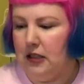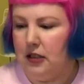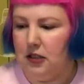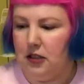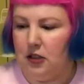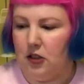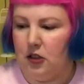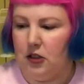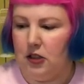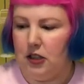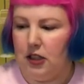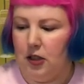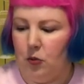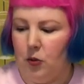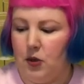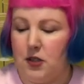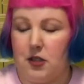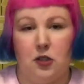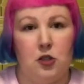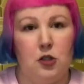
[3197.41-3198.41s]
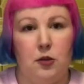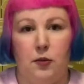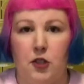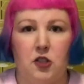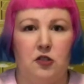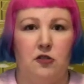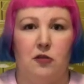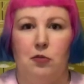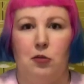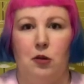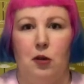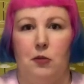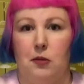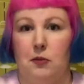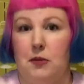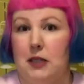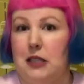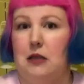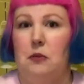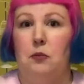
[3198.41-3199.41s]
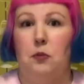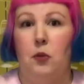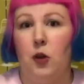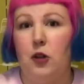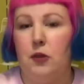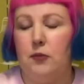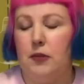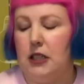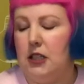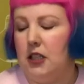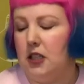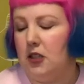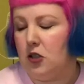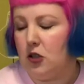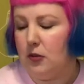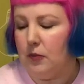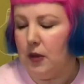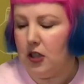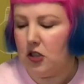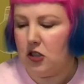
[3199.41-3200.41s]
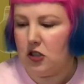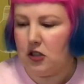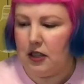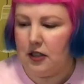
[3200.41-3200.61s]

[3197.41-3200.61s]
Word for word: you know, it wasn't too much of a problem. It didn't bother me too much.